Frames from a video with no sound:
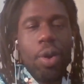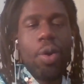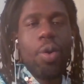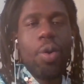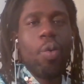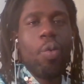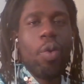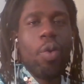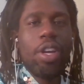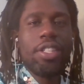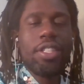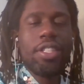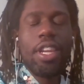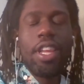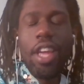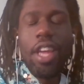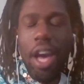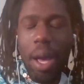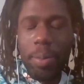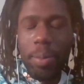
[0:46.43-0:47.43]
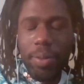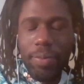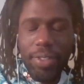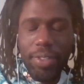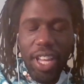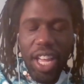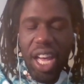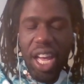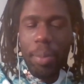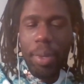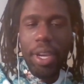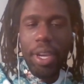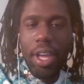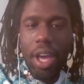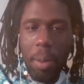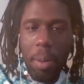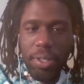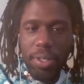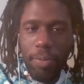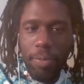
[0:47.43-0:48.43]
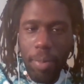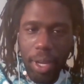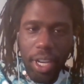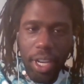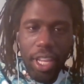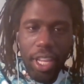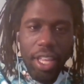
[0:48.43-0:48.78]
wasted gobs of time and gobs of money.